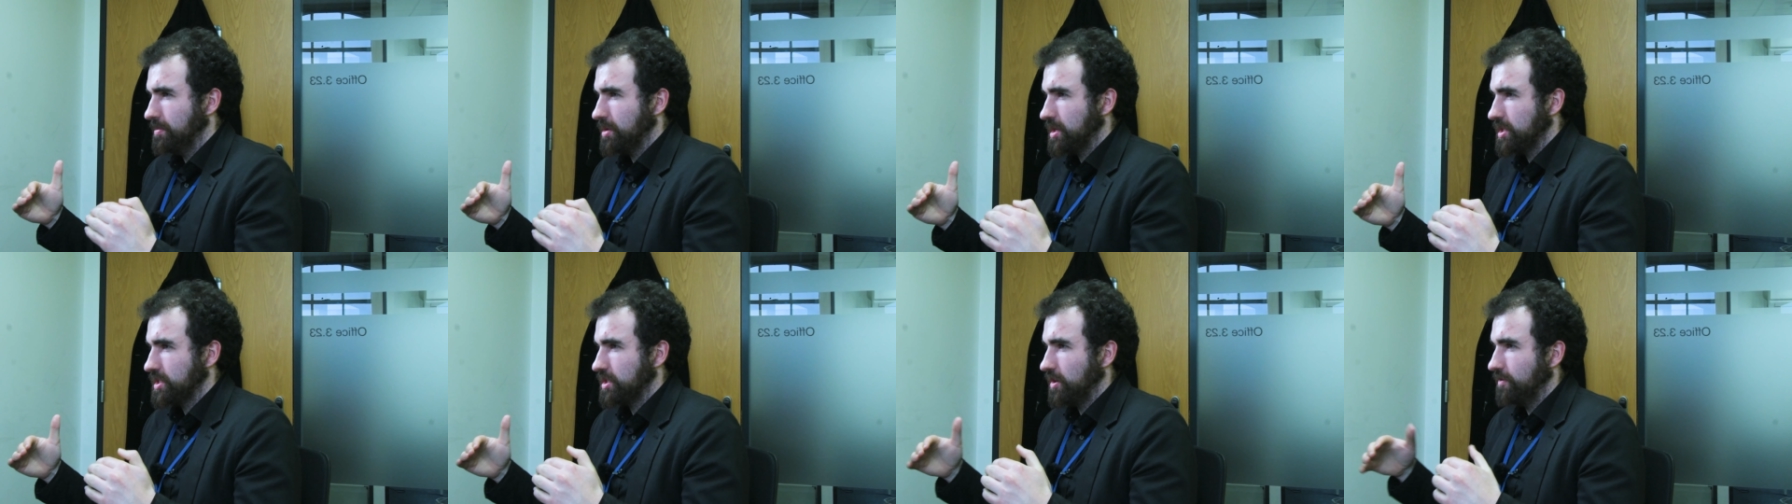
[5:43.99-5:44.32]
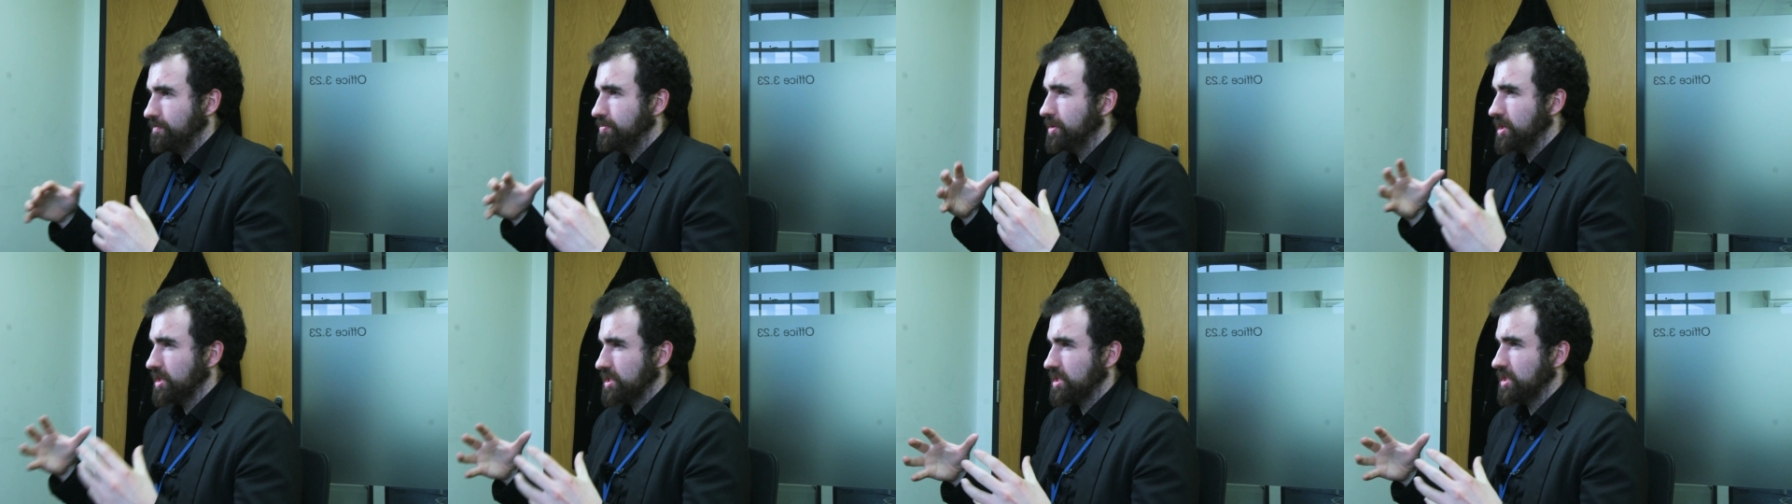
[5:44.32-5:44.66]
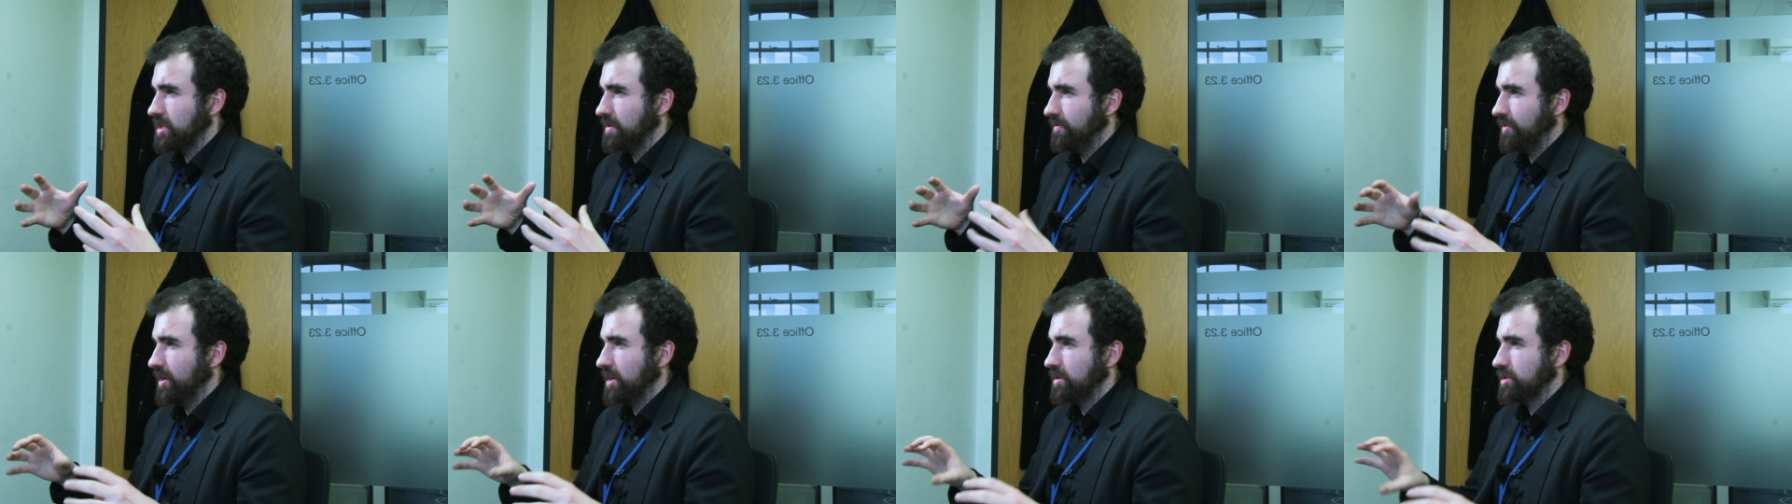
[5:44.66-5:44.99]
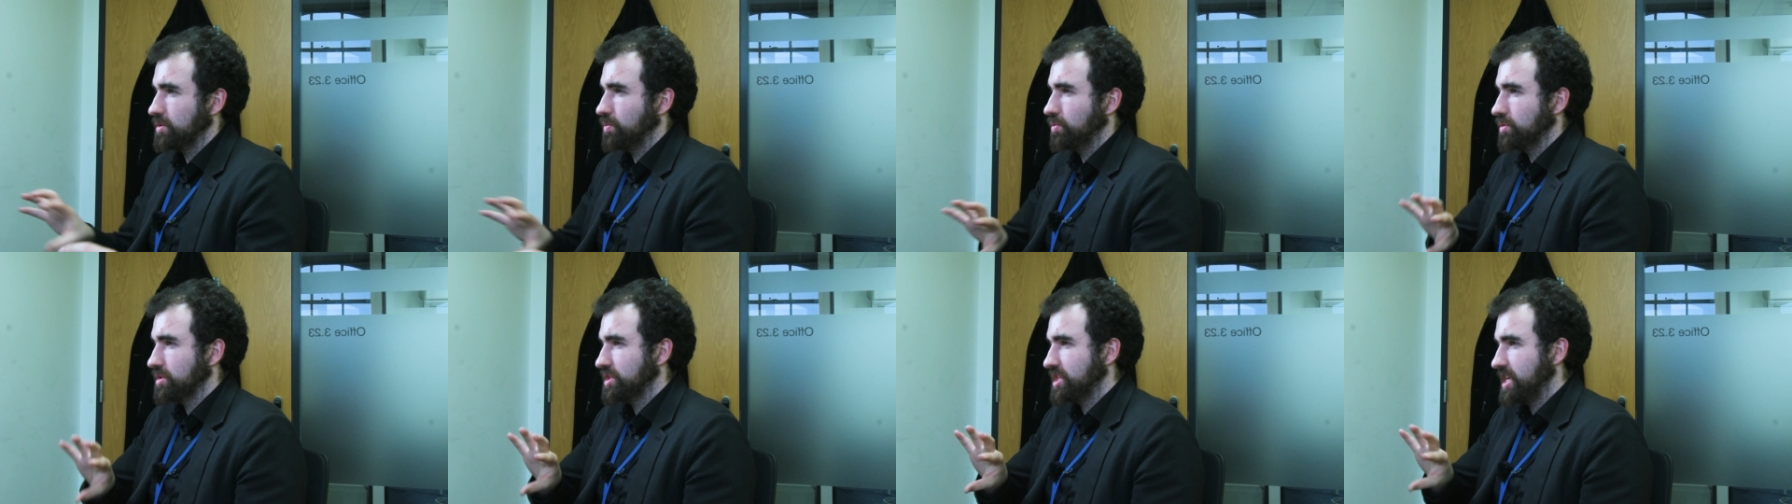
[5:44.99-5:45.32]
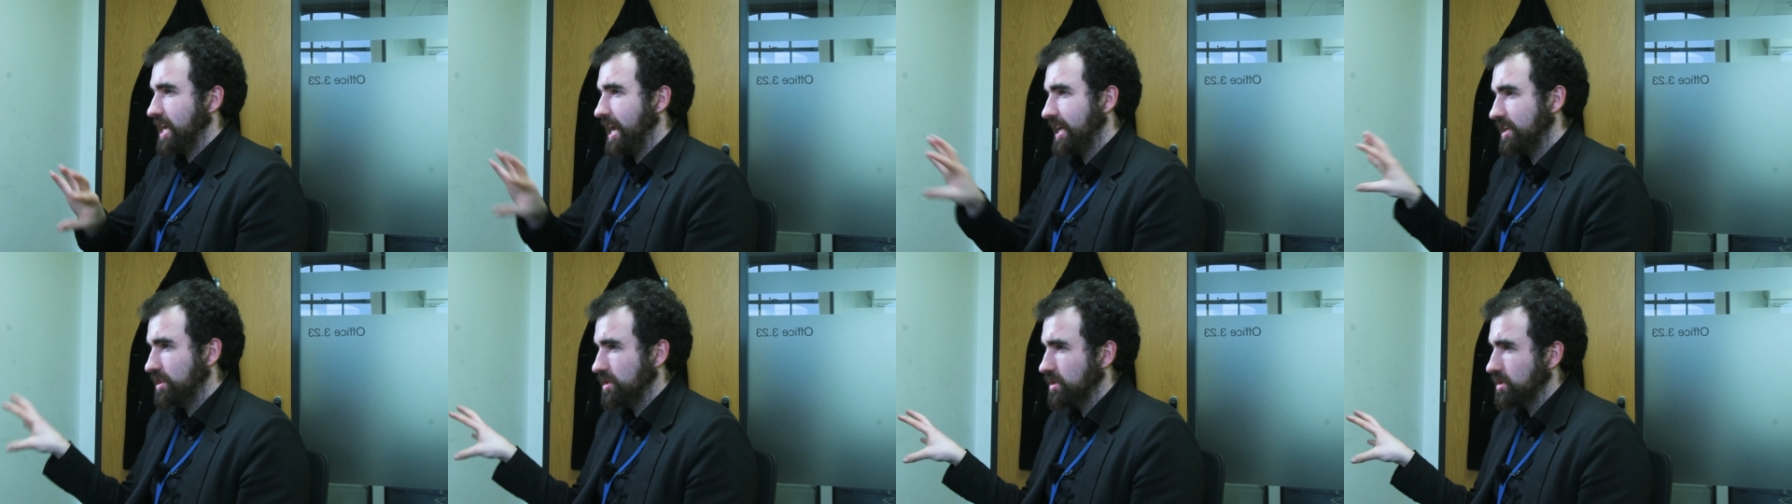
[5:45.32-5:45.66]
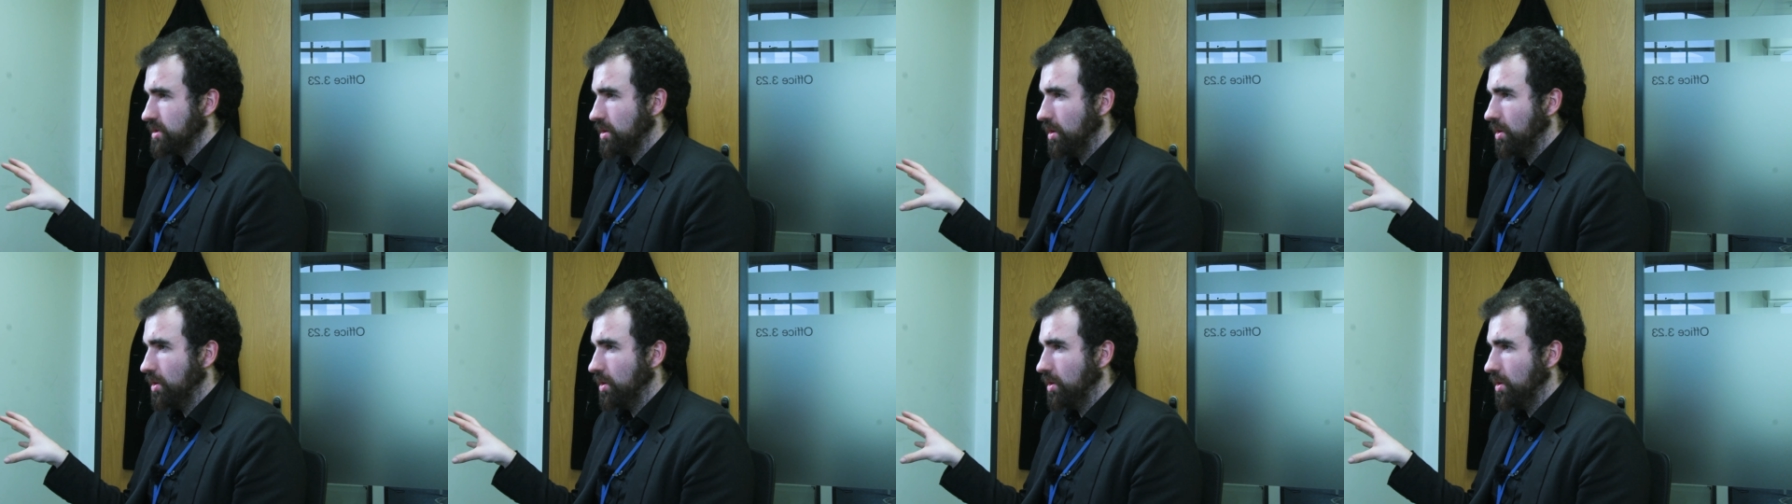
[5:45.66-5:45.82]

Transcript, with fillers: because I personally found towards the end